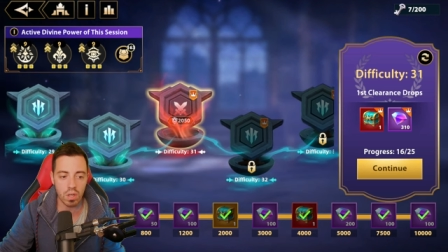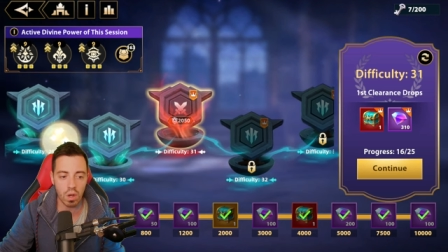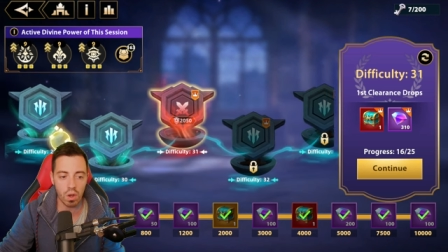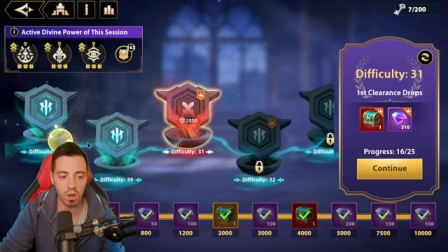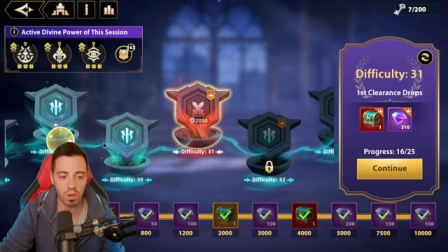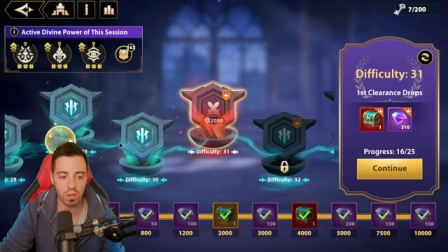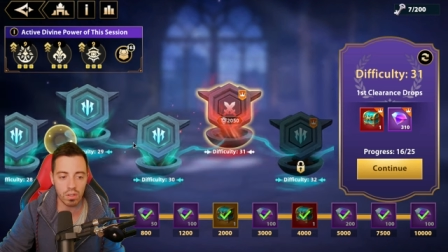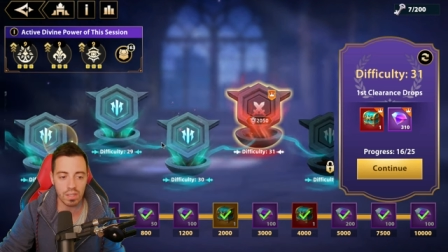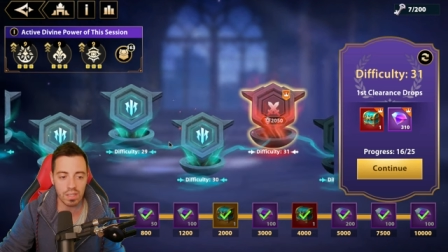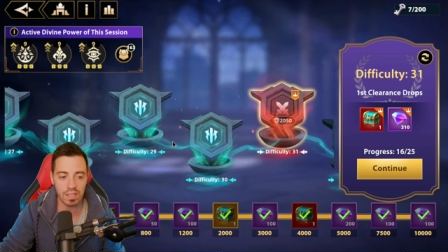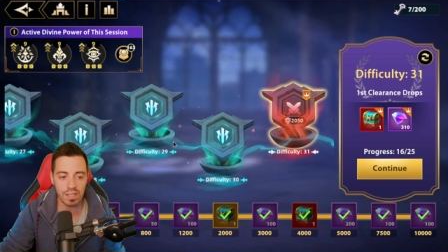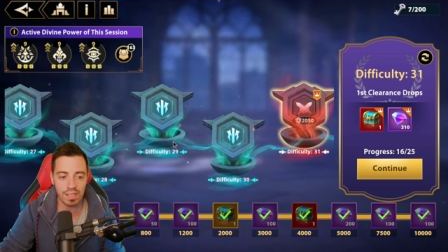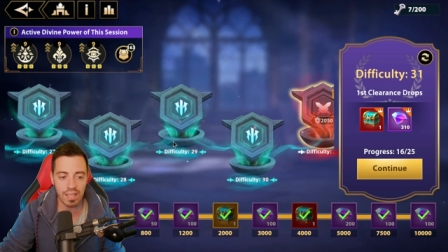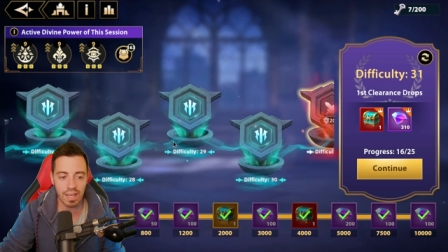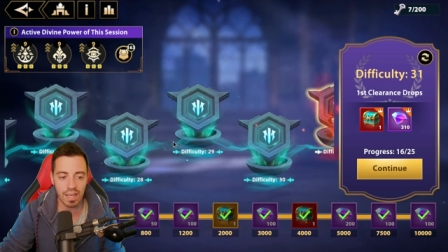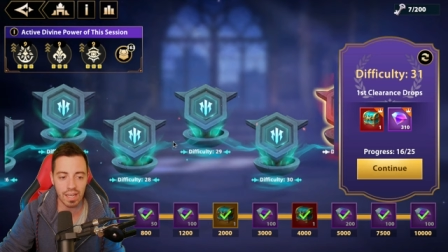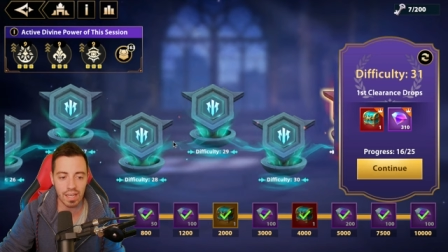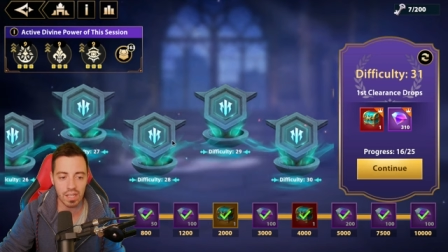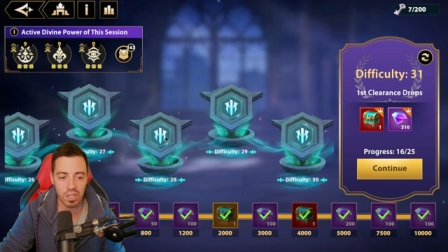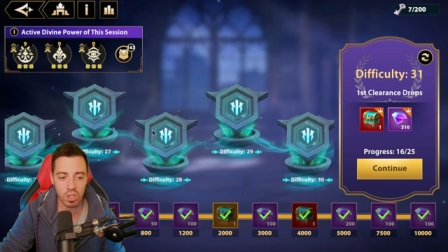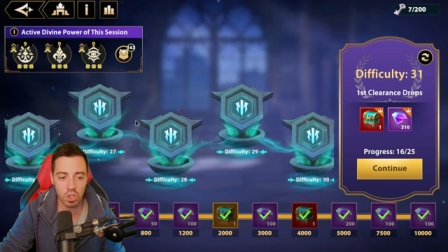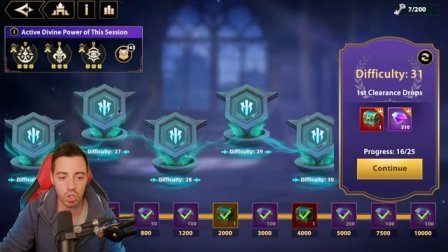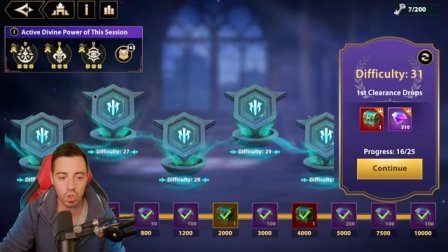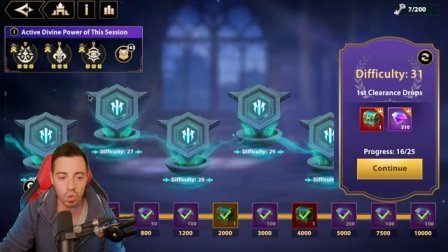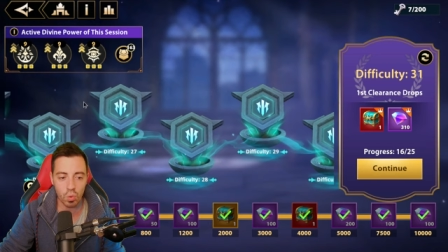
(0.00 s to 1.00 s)
on
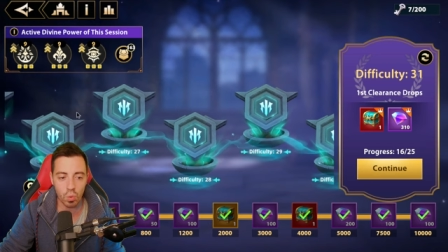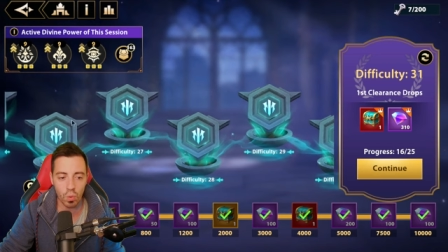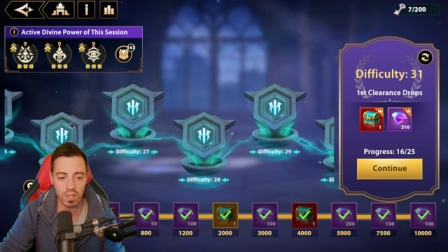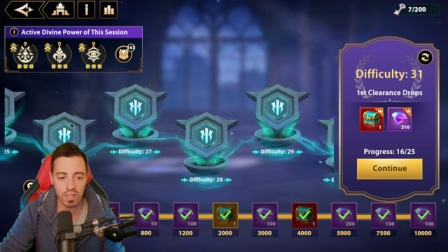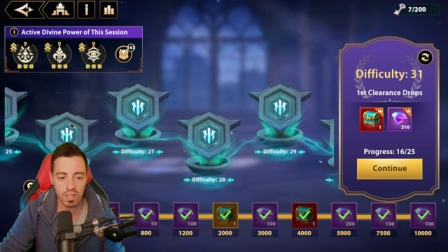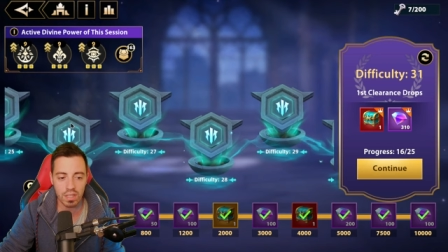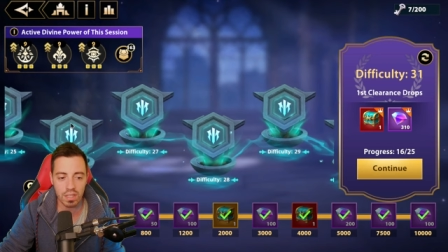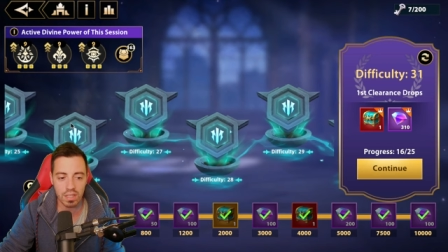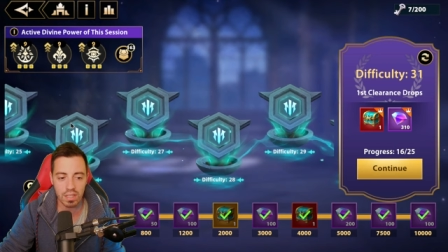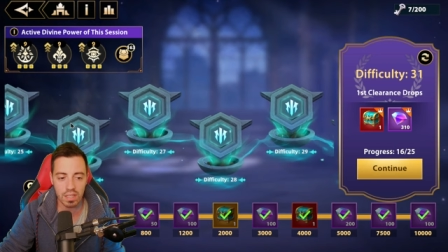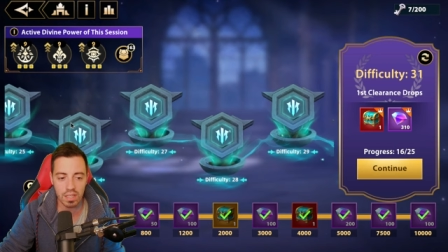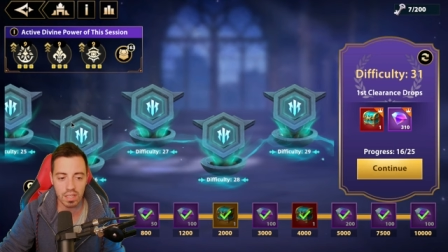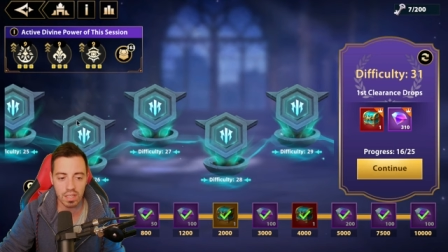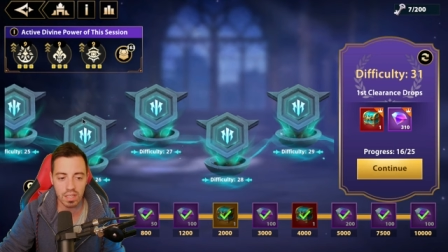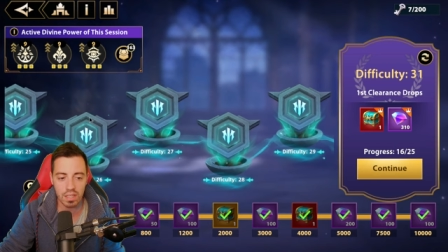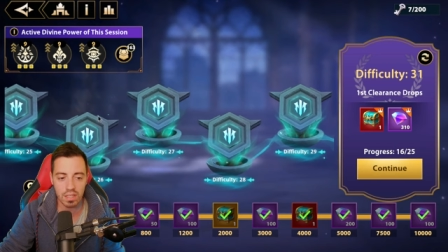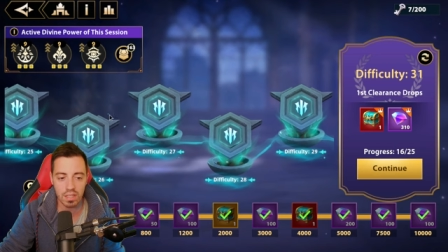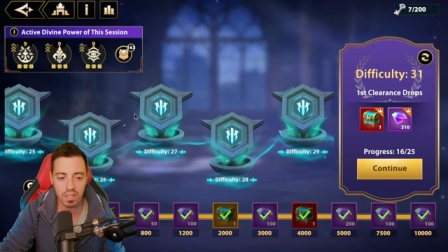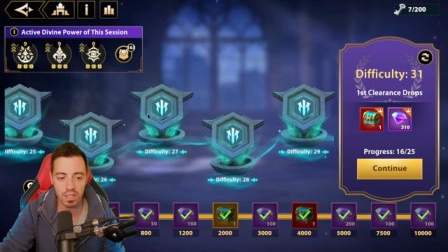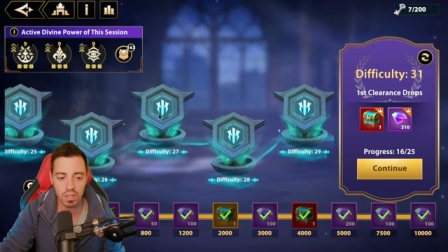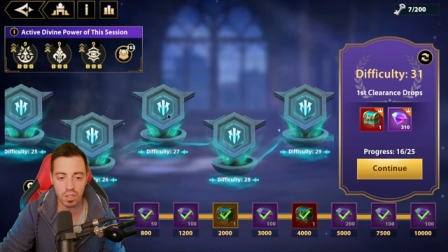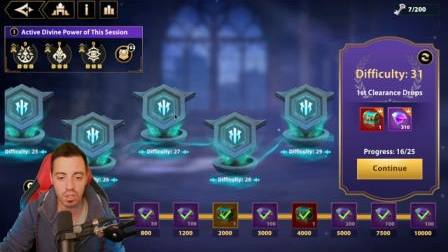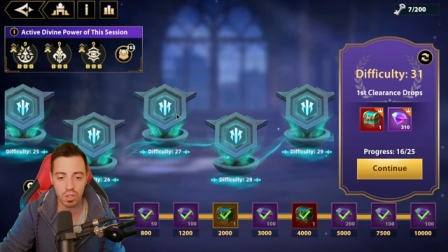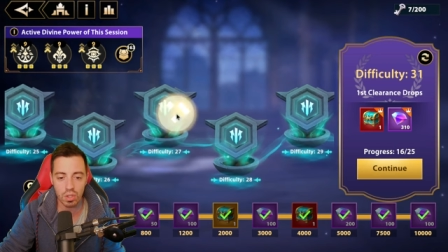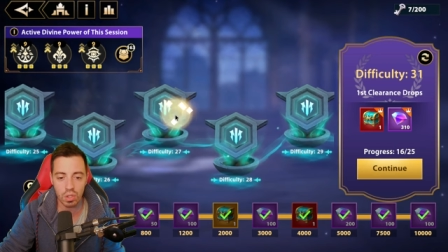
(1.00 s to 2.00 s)
stage
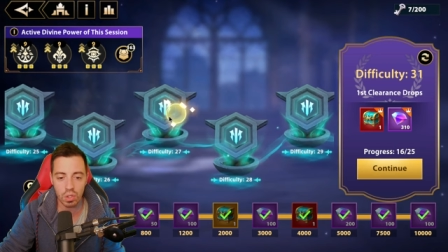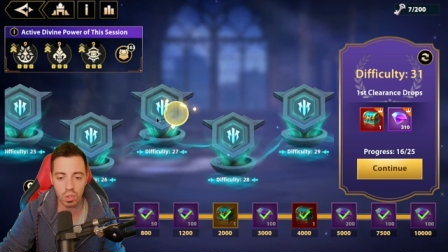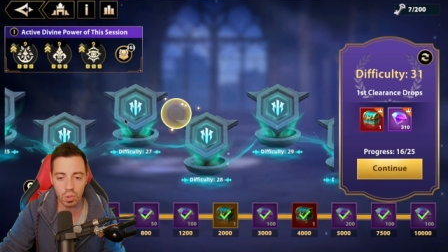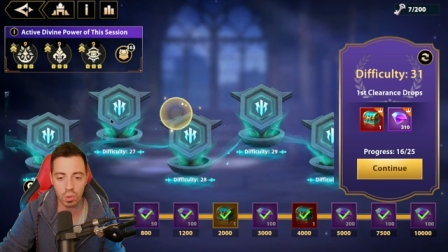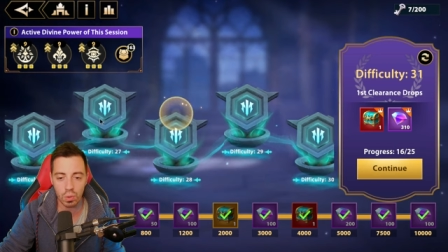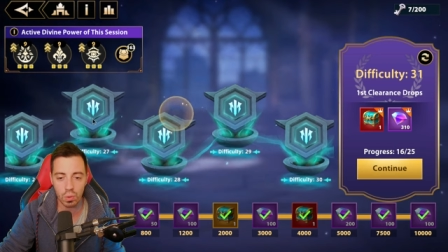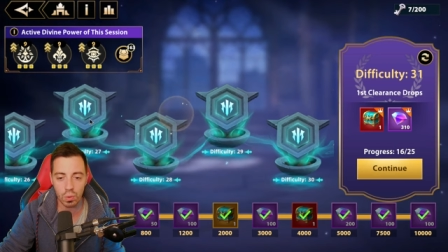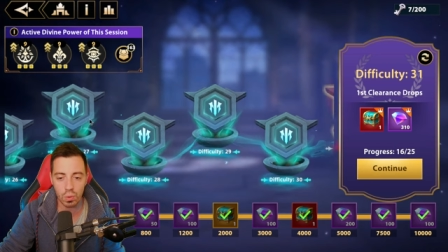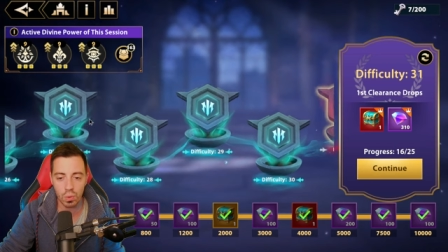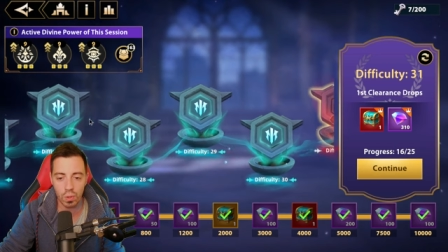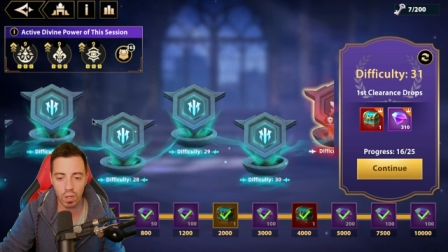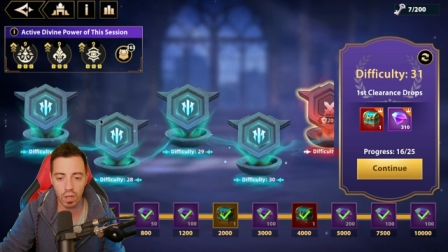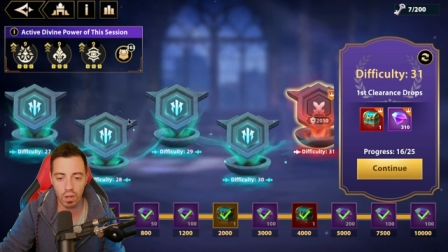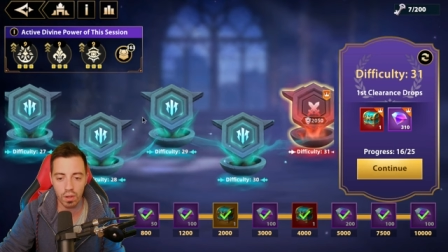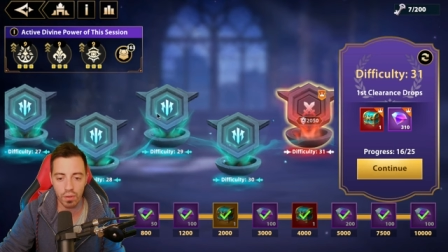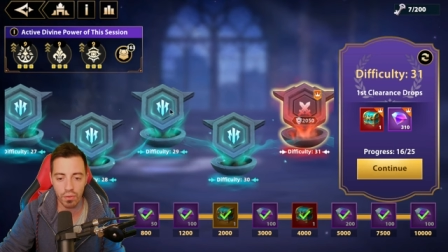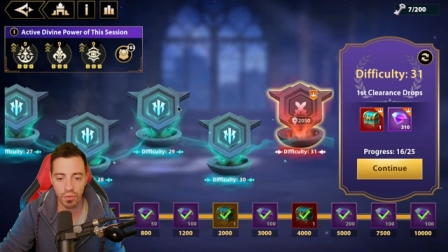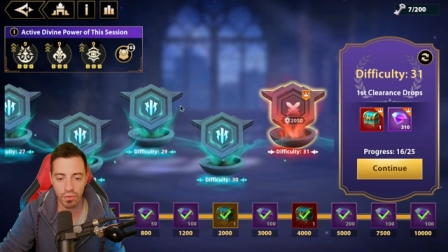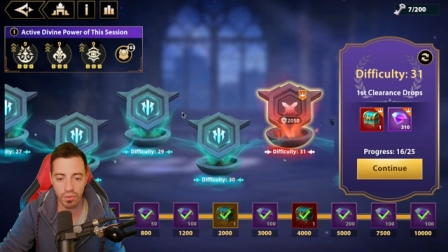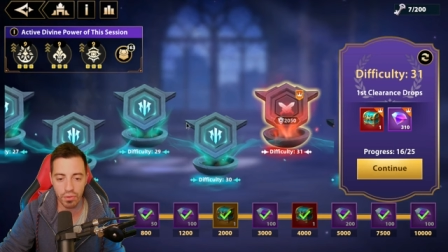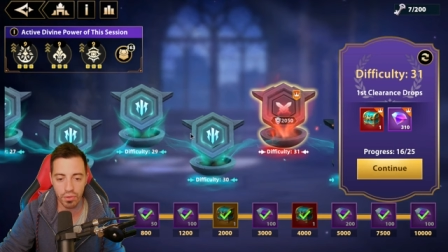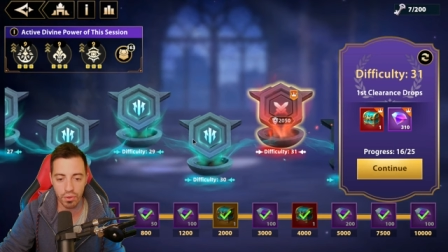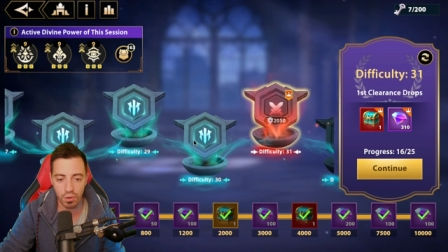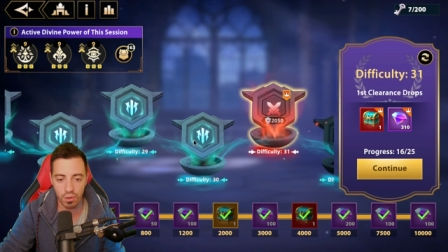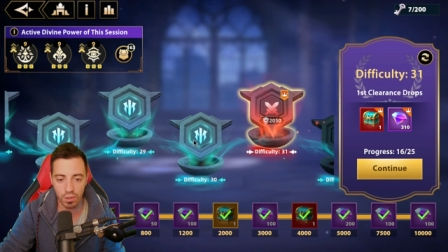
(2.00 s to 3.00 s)
26 to uh,
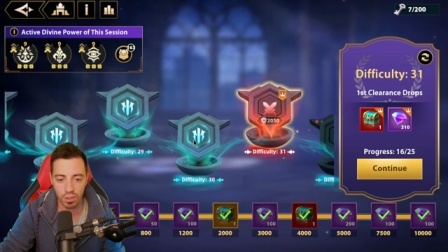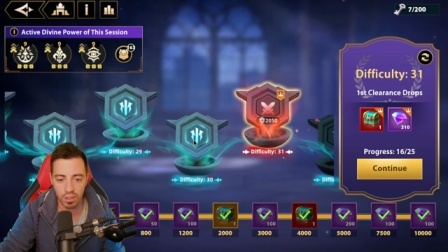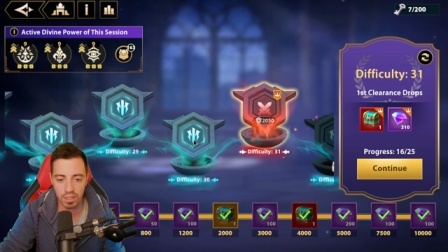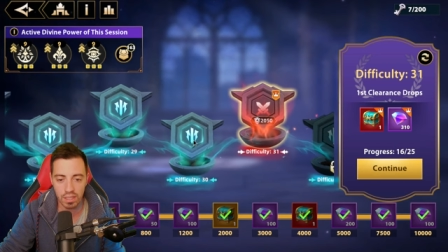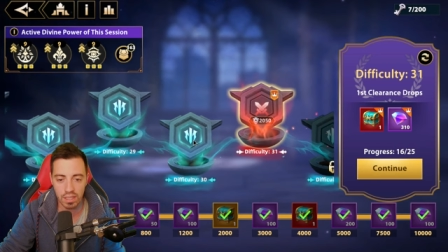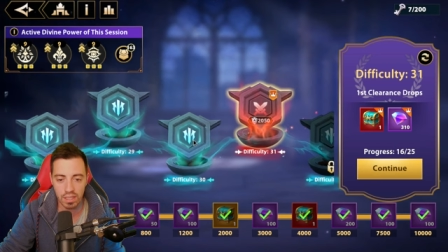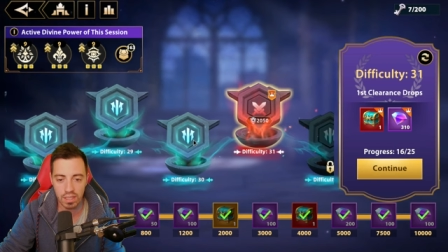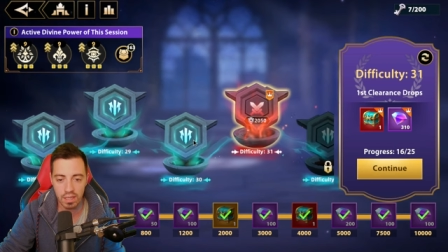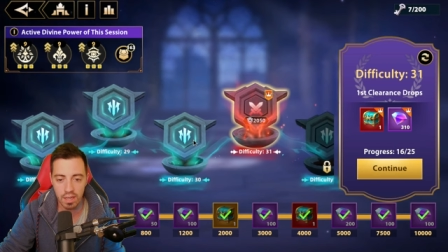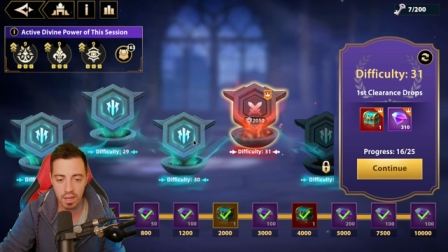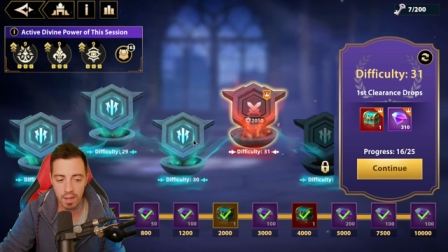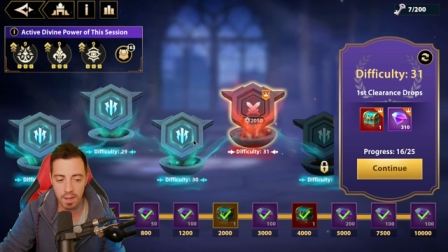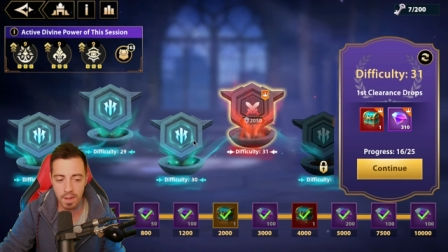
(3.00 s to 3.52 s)
30